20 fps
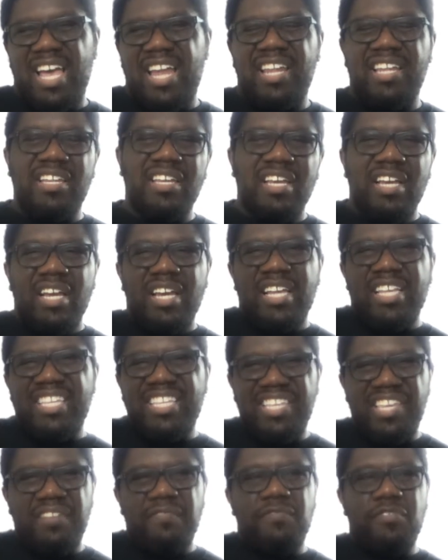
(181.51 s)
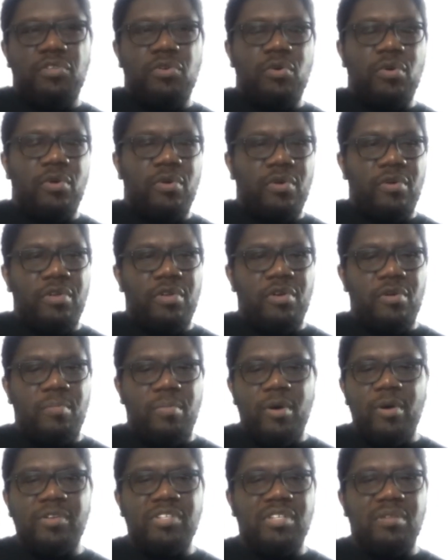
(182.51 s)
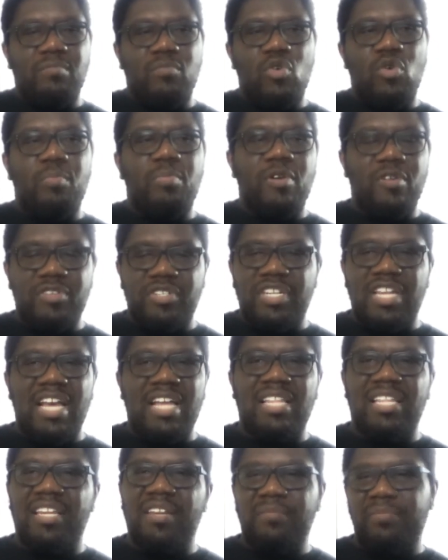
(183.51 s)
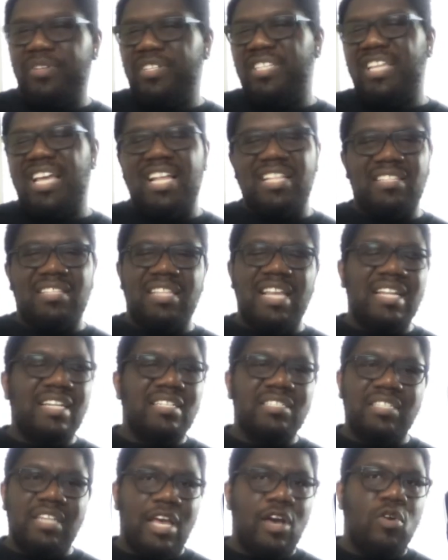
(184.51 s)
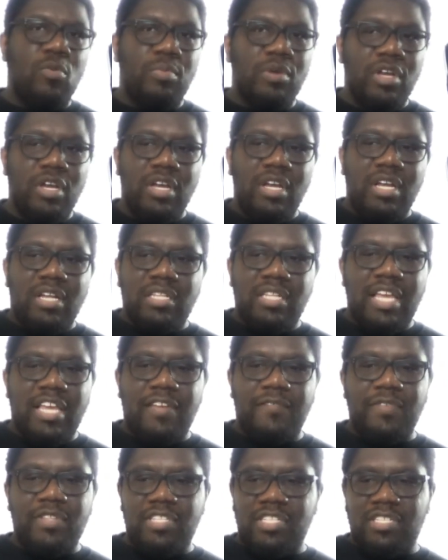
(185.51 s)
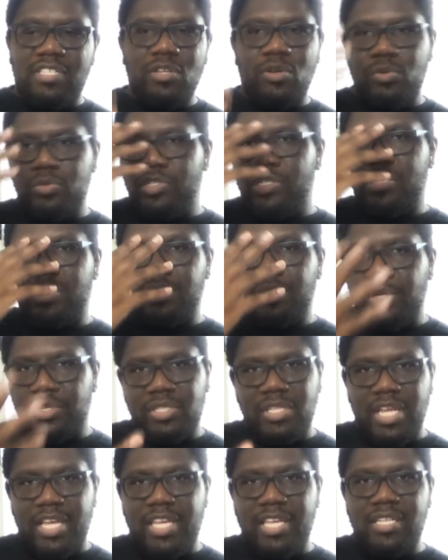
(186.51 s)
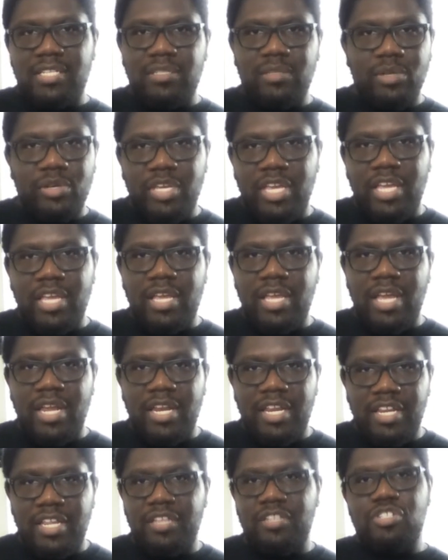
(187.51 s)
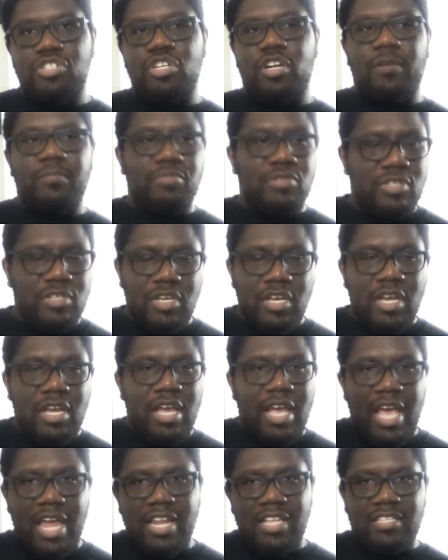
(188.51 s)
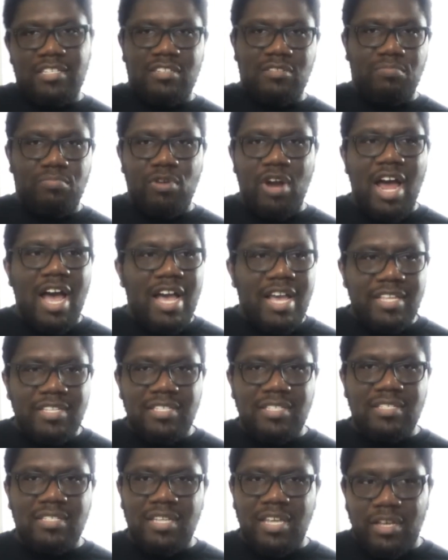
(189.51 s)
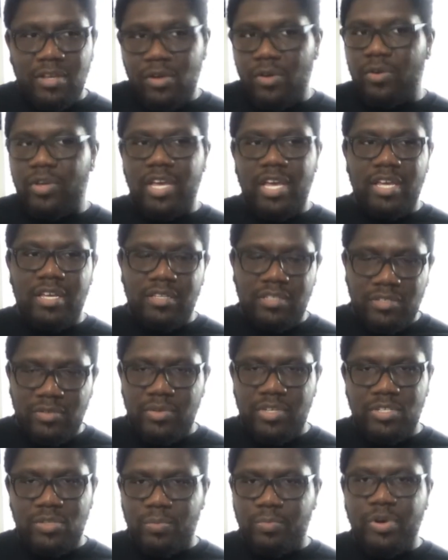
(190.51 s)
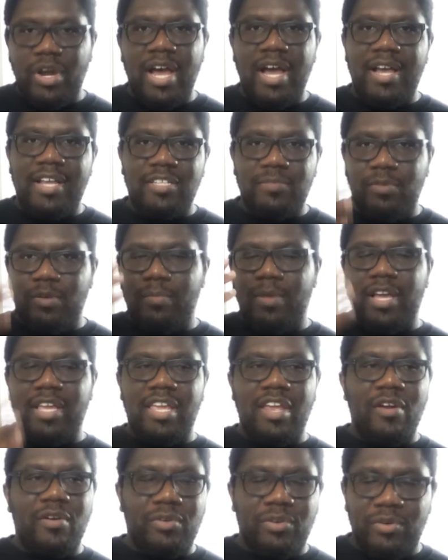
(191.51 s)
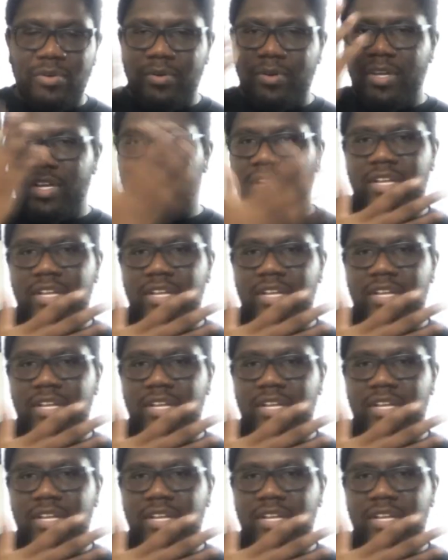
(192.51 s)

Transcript: kind of gives your person more personality, but that doesn't help. Like if it still just looks like he's looking, and then he jumps and it's surprise, it's like, okay, so he's surprised, but my character